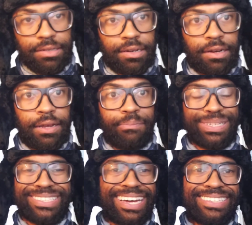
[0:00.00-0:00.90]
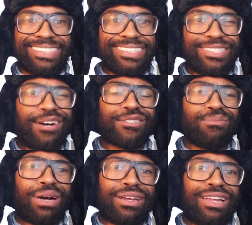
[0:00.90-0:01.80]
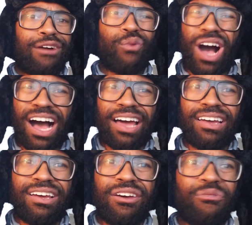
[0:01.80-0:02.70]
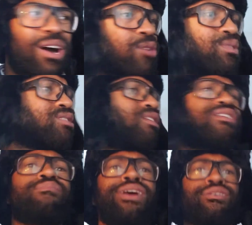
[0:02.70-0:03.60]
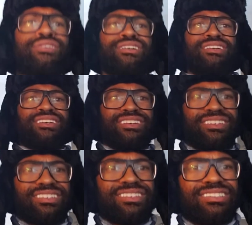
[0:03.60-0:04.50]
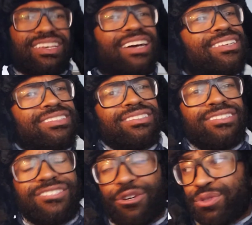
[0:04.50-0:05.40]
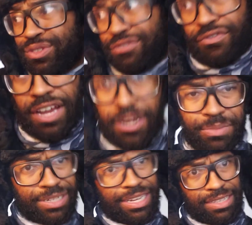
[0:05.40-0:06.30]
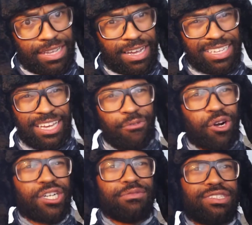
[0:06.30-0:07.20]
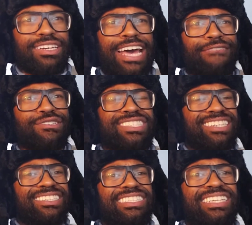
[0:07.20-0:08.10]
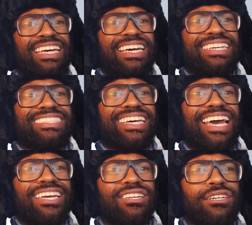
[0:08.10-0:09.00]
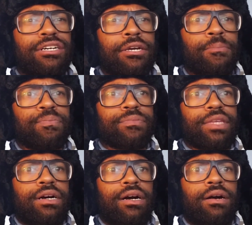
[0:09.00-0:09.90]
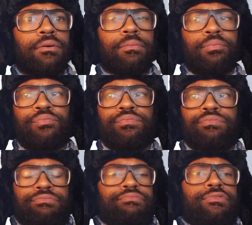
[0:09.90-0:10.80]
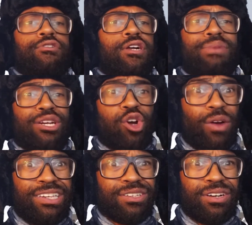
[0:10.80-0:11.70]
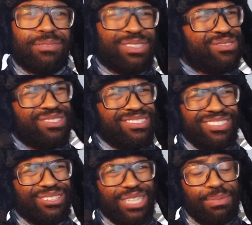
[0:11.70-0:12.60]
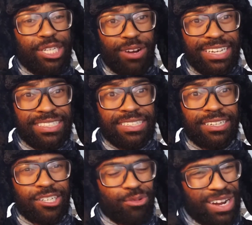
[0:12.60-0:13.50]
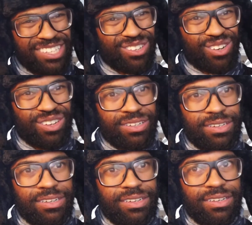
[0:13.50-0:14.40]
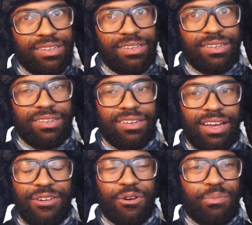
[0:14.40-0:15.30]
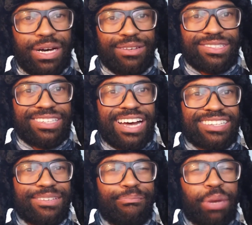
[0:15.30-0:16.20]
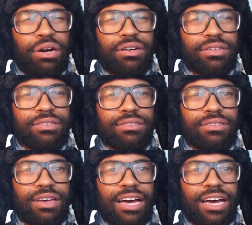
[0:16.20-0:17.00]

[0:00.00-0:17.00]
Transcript: All right, but science isn't talked about a lot. Why? Why don't we talk about science in the social environment like that? I can't walk up to the average citizen and say, "Hey, look, you heard about a quasar?" You look at me crazy. A quasar? I know about stocks and bonds.